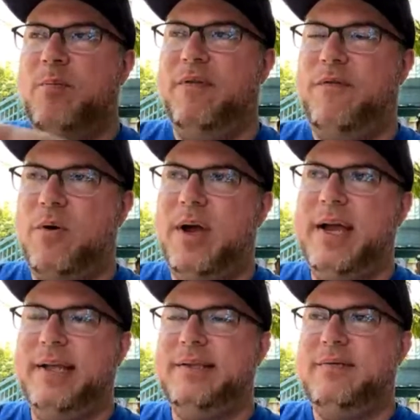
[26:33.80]
before I
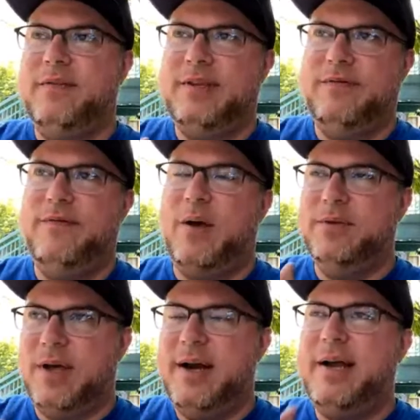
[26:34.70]

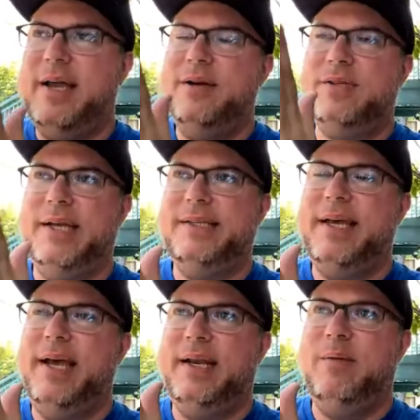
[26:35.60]
was on Interstate
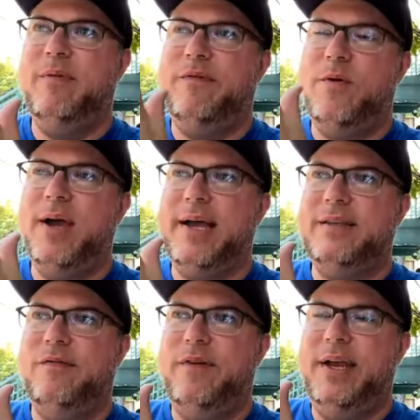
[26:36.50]
10. Before I got
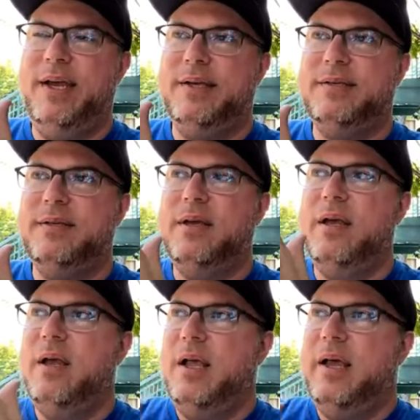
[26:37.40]
to Phoenix,
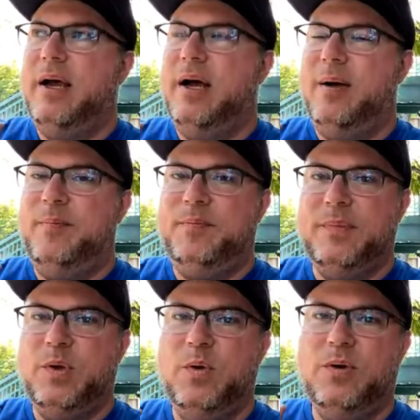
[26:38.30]

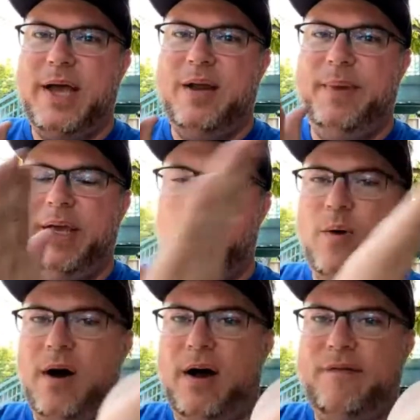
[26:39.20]
Google had me go
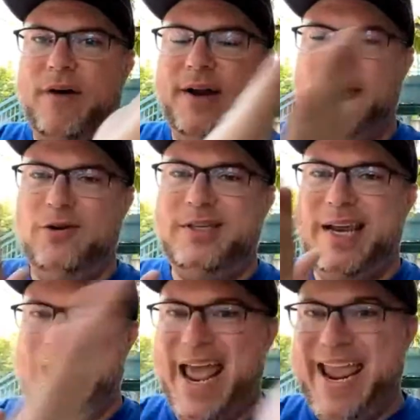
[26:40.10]
off on
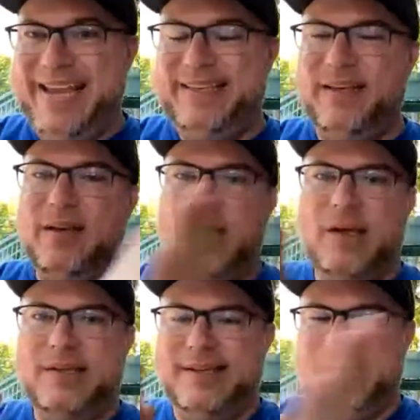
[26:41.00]
Interstate 8
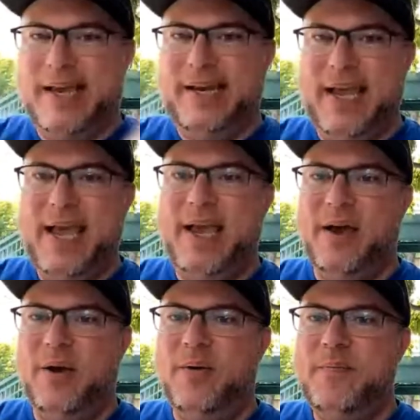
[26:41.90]
to San Diego,